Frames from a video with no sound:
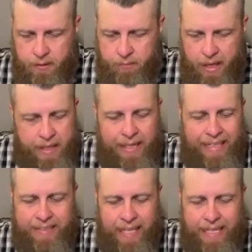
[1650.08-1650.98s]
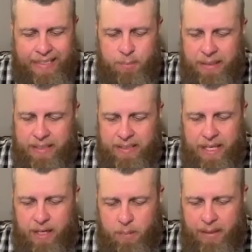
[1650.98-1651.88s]
He did not say this because he
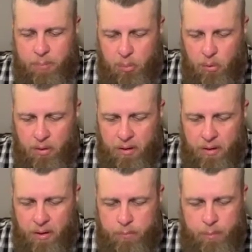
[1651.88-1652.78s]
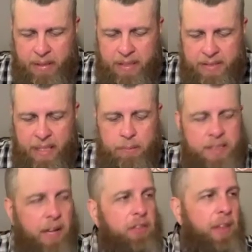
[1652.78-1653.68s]
cared about the poor, but because he was
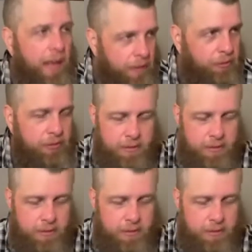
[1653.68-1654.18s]
a thief.